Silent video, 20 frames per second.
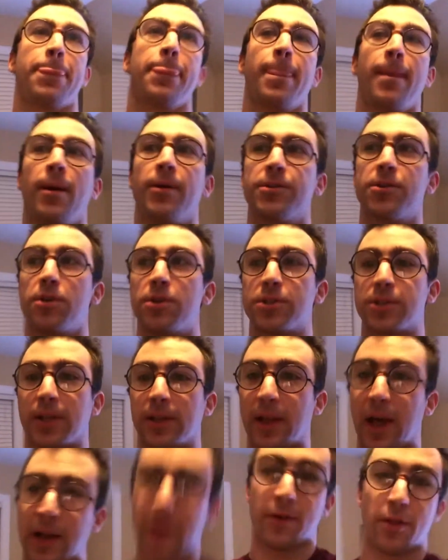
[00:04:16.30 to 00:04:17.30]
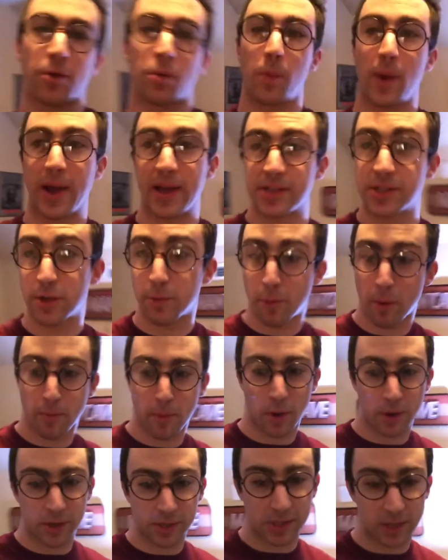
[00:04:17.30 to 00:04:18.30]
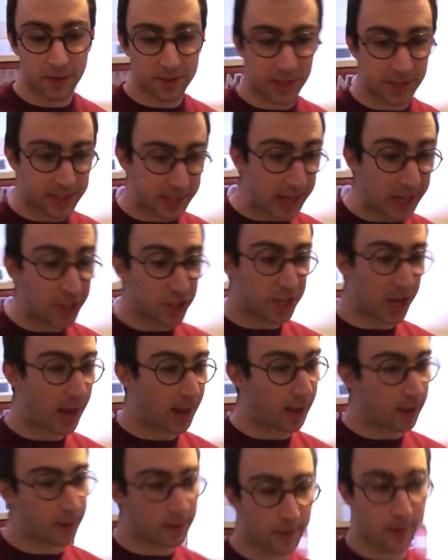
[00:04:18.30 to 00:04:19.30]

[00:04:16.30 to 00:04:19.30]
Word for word: so there's a lot of other ways to promote yourself as a DJ.